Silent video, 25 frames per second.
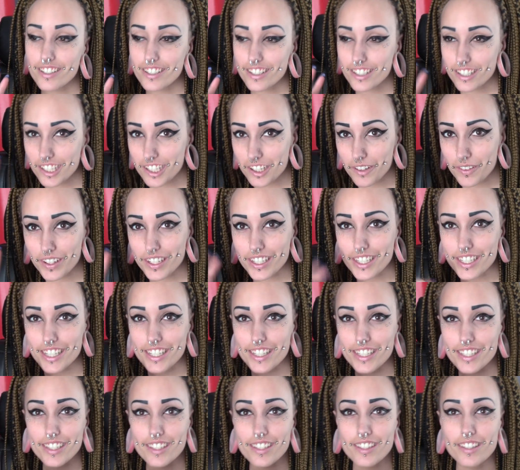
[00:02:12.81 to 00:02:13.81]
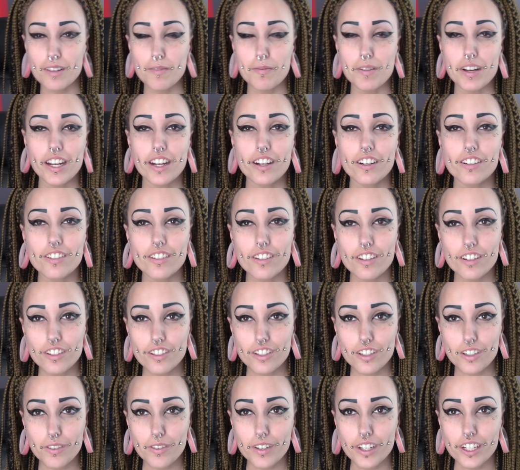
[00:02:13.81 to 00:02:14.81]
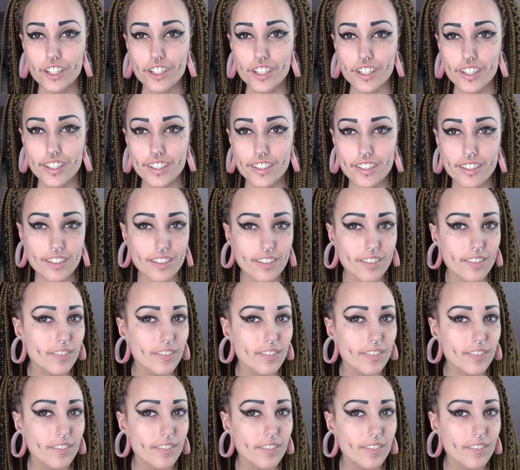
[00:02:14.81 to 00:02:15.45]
2 inches. So my ears are 2 inches.